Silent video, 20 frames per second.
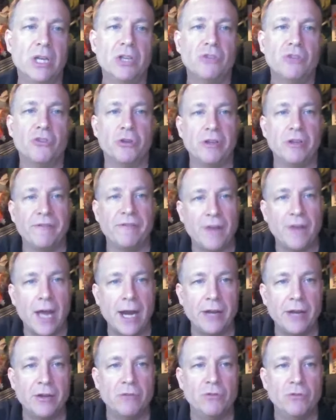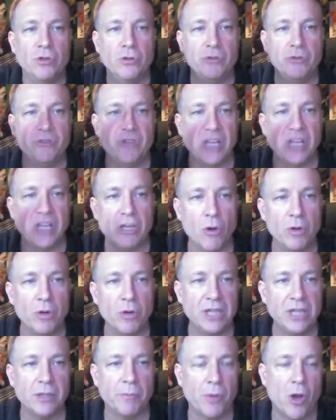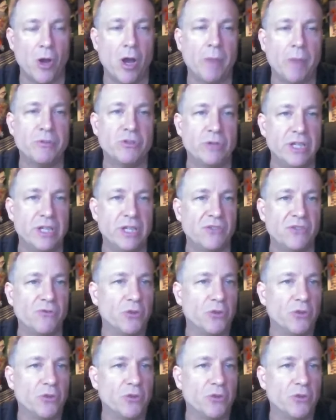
So they'll fly to their roost, they go and eat the palm trees